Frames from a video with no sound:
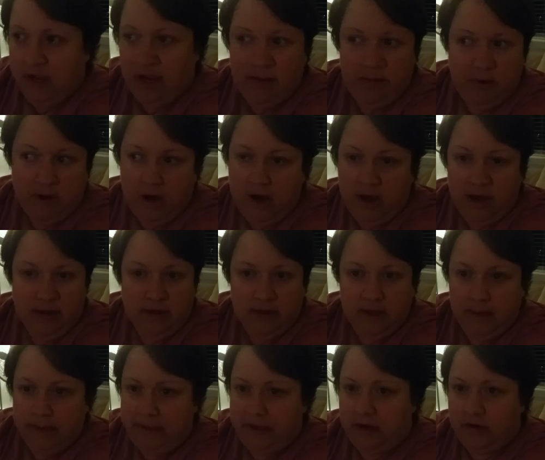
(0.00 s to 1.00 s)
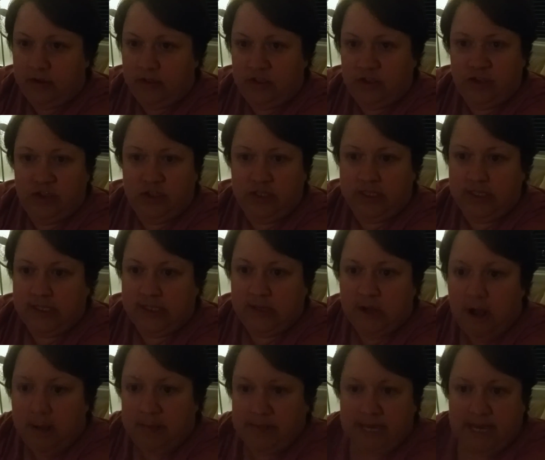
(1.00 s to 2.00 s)
I'm not about to just
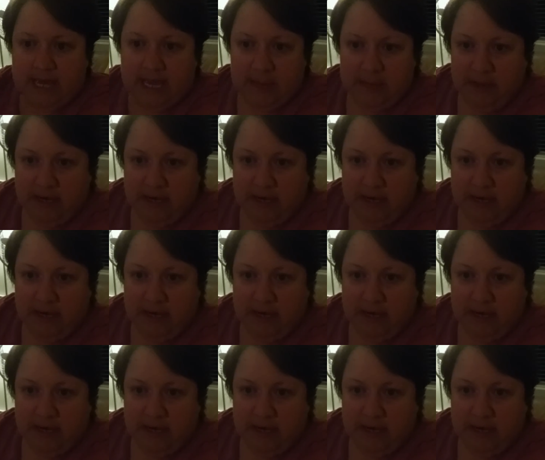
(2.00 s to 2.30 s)
stop taking